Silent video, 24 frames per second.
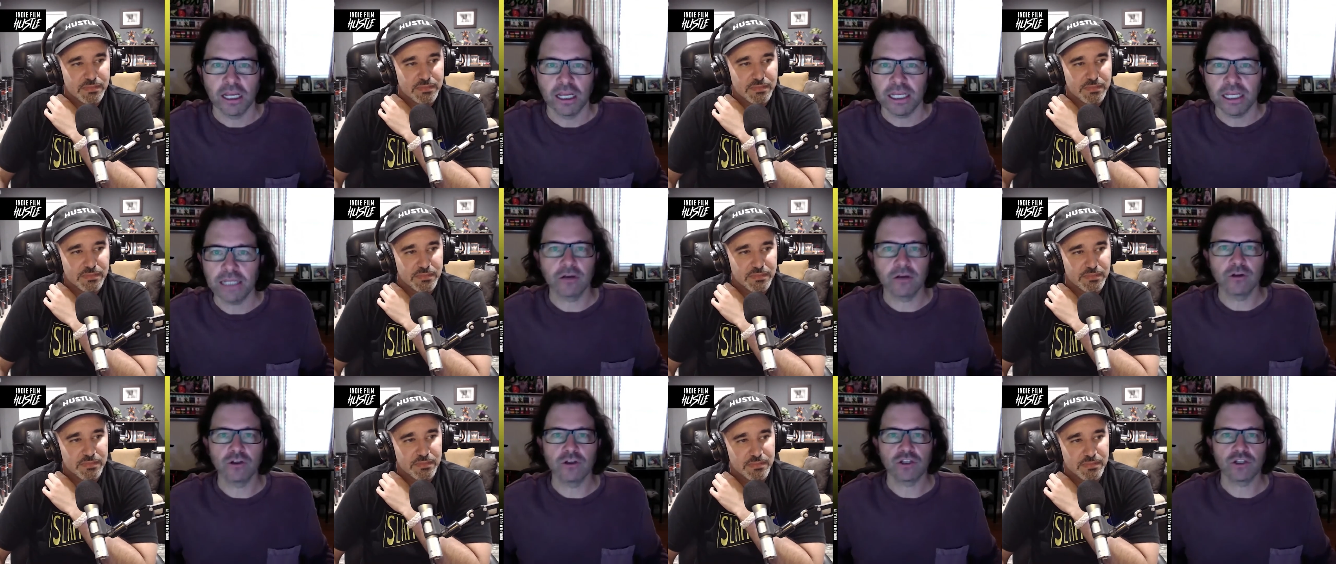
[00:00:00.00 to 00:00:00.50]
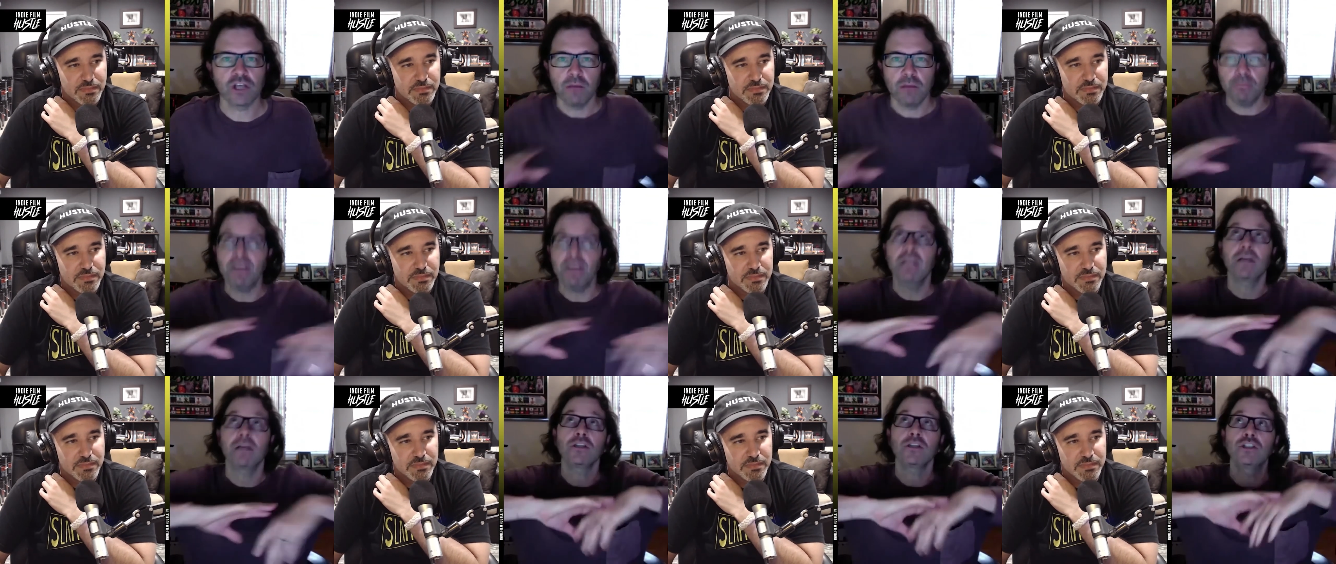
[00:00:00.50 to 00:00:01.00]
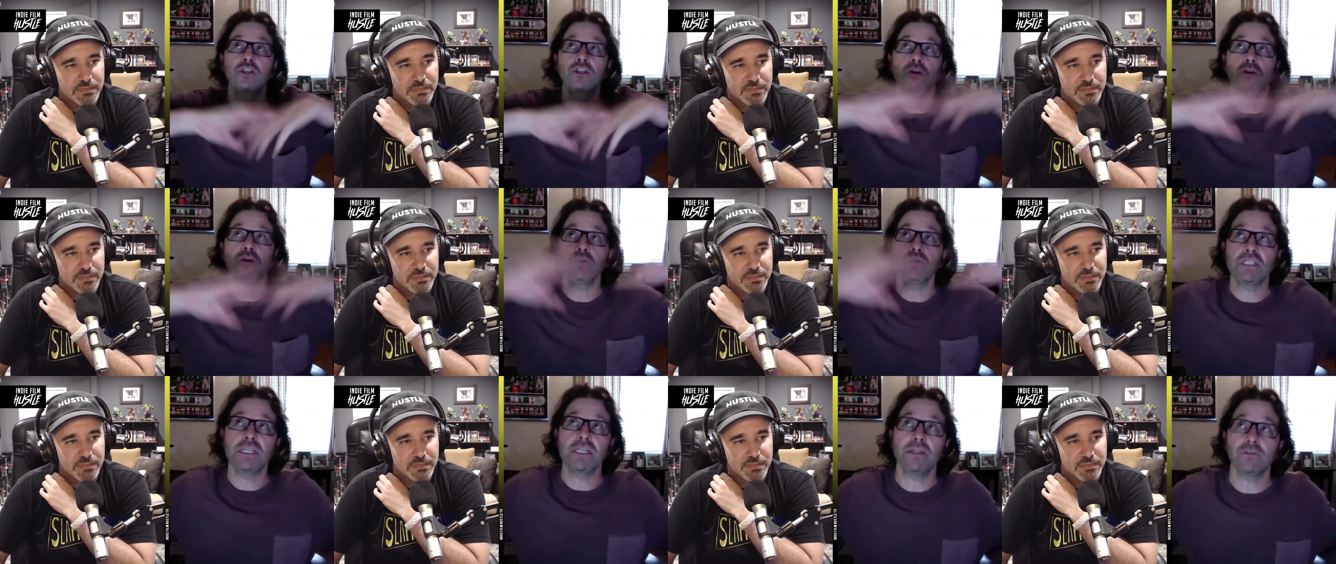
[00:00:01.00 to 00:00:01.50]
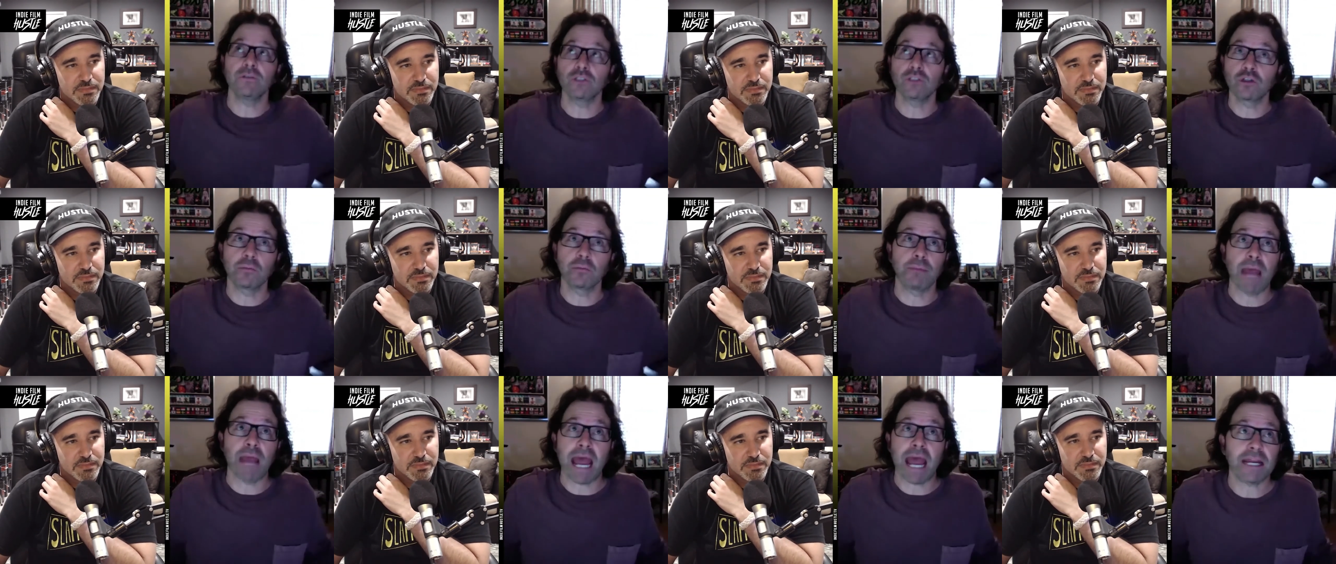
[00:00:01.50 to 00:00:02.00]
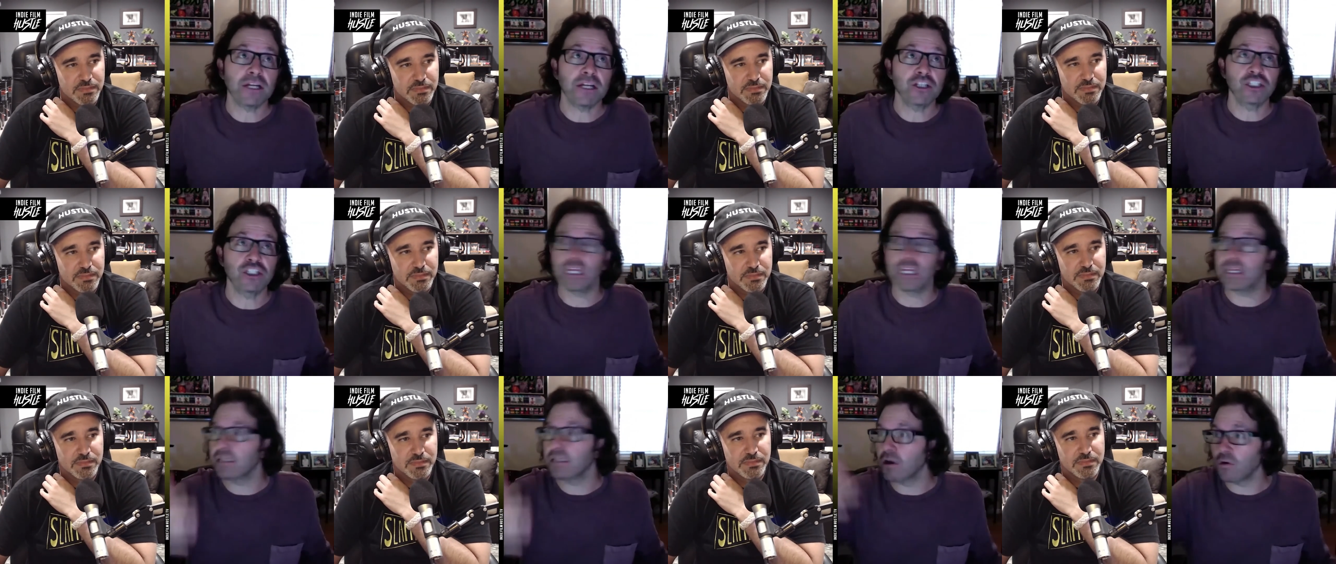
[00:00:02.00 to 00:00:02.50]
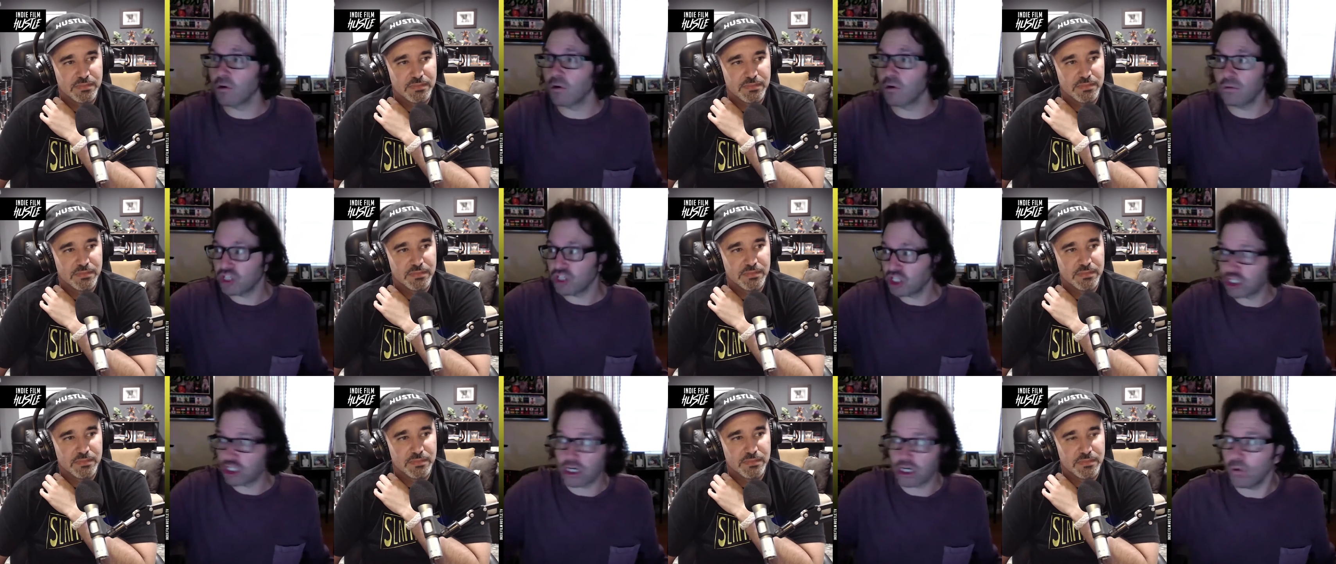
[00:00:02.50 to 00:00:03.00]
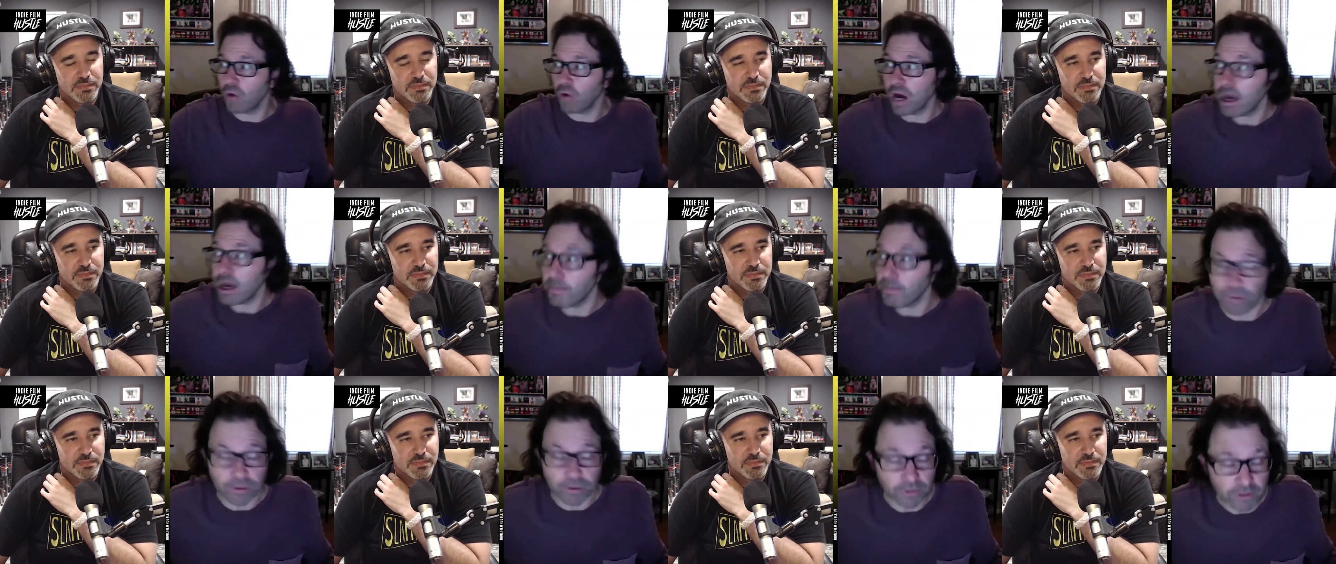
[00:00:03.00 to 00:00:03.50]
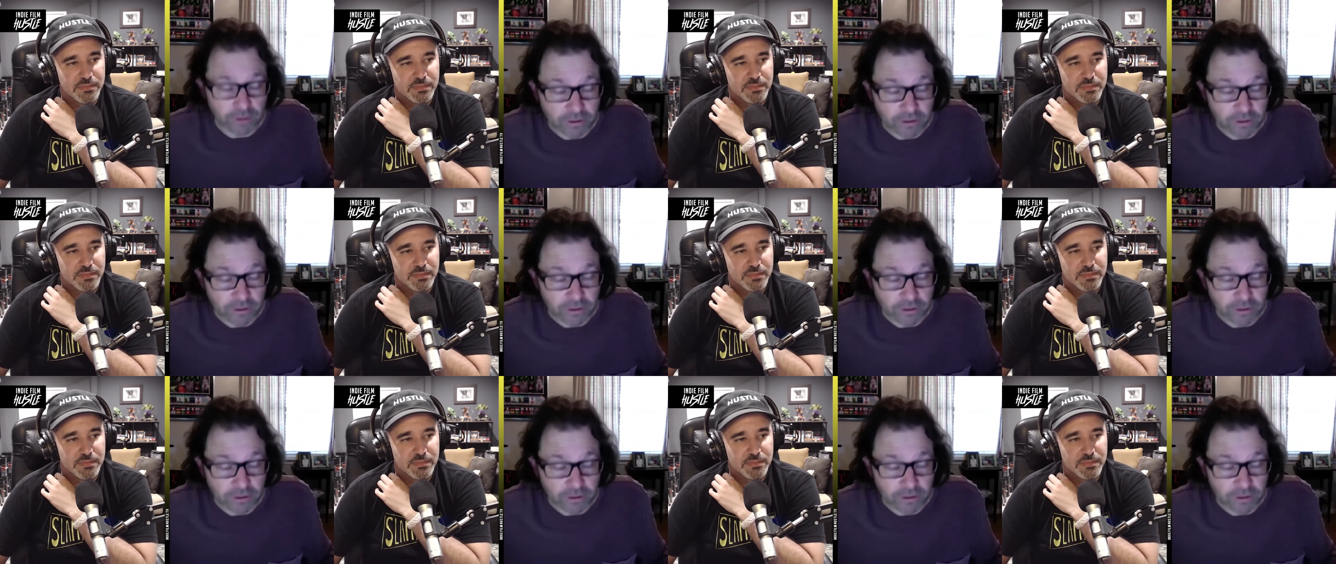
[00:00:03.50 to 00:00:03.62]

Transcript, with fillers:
Speaker 1: he goes because those deals are packaged they don't show up